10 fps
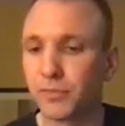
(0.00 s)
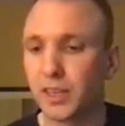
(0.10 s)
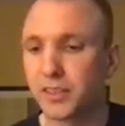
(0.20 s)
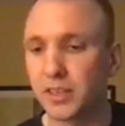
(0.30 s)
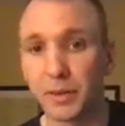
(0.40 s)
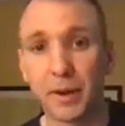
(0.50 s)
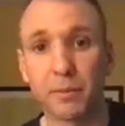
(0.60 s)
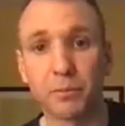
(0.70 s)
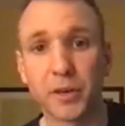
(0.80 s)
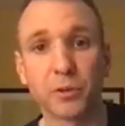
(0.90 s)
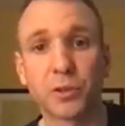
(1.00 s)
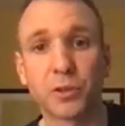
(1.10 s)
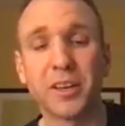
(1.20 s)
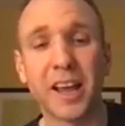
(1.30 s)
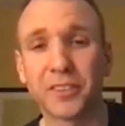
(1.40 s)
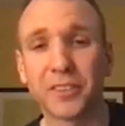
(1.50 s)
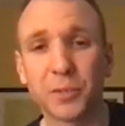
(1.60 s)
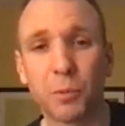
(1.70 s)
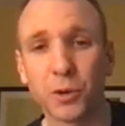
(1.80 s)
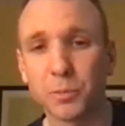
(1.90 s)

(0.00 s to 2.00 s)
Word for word: something about you know good healthy sports